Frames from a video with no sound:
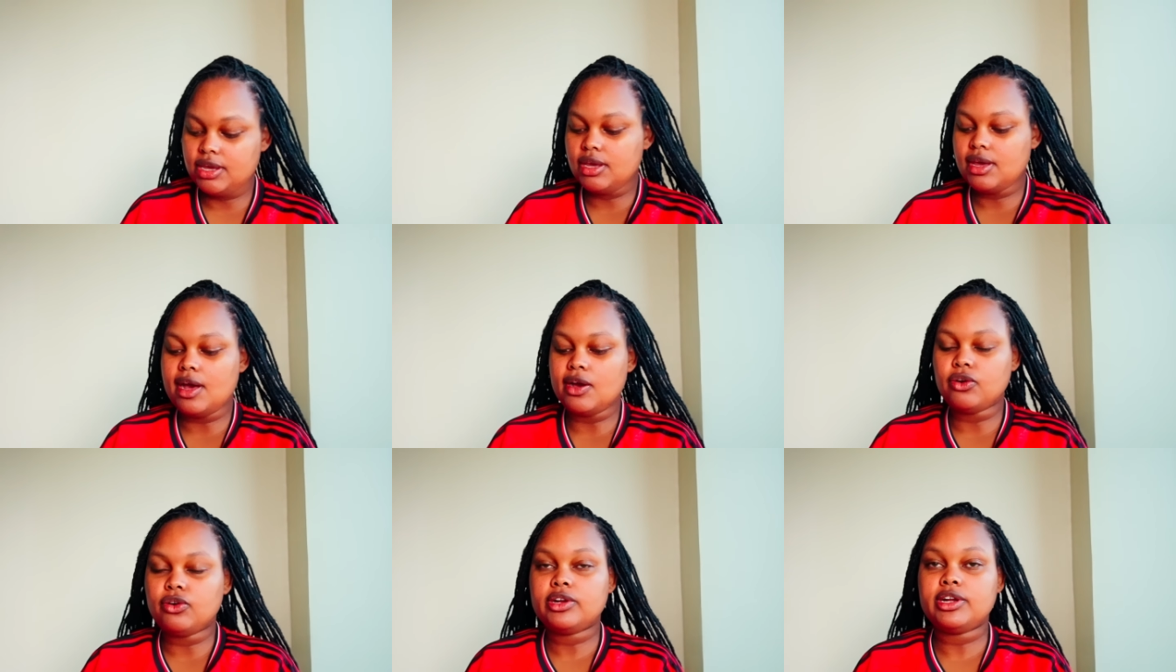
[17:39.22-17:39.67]

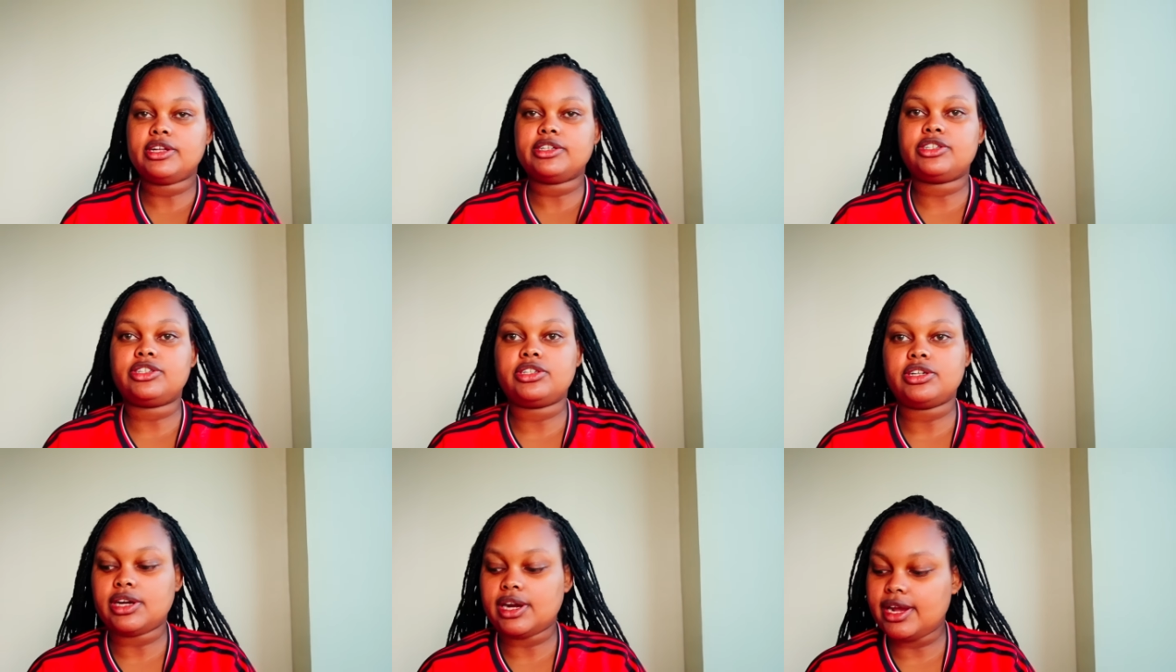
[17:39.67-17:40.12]
I'm gonna
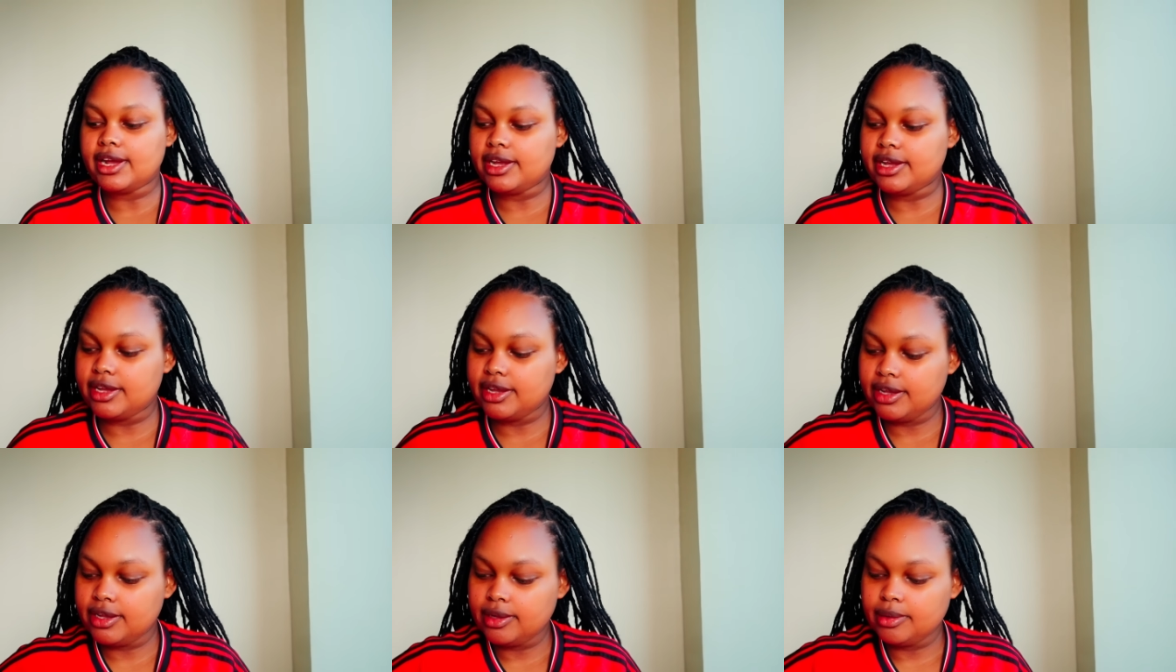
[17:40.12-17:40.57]

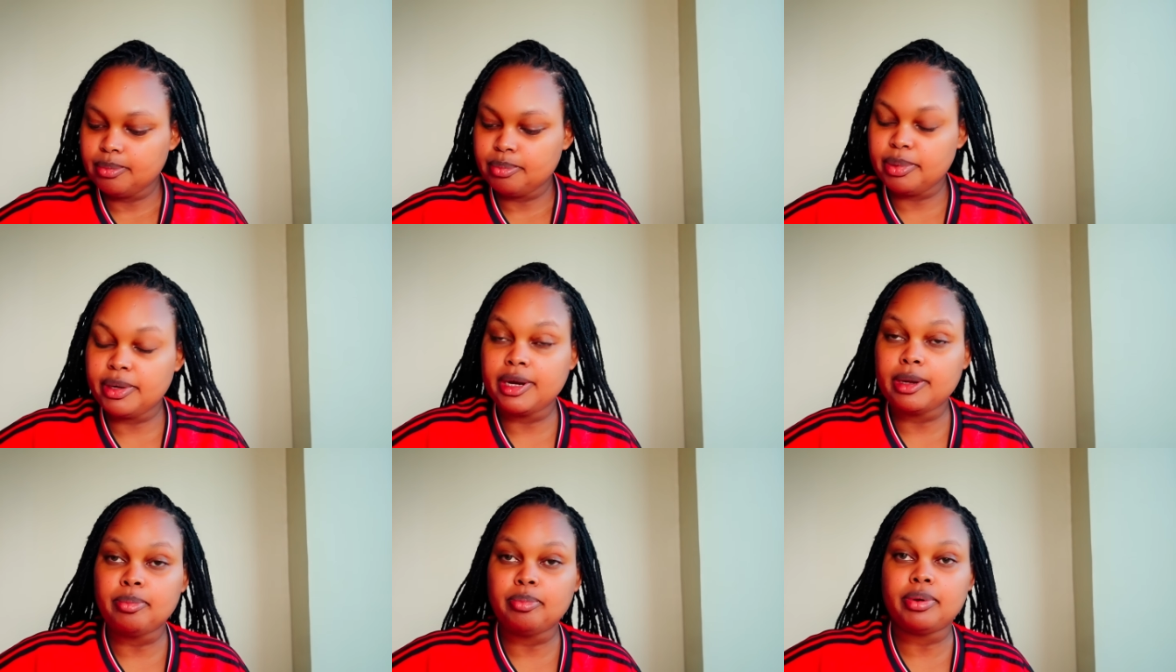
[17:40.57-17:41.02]
try
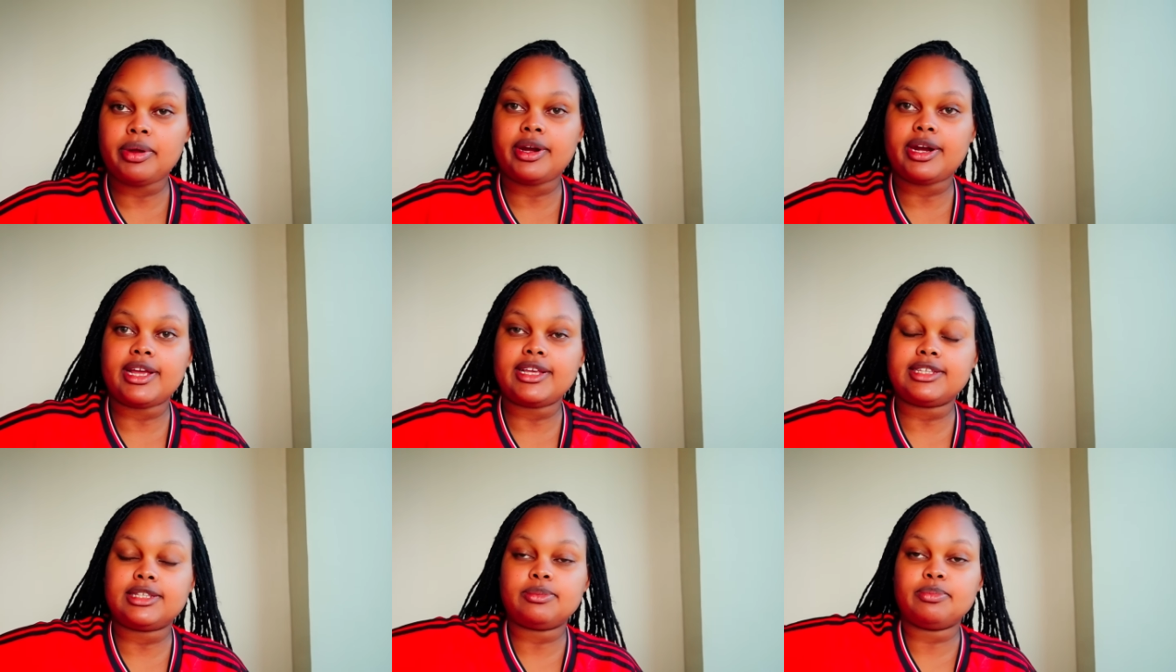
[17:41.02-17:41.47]
prep
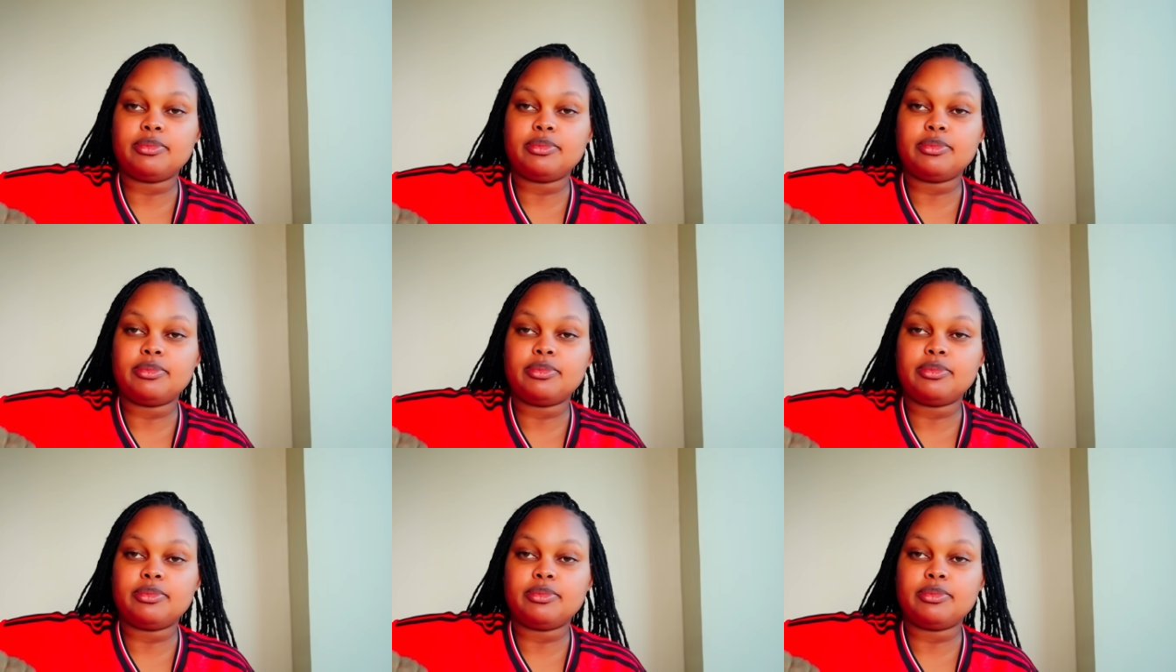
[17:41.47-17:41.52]
rice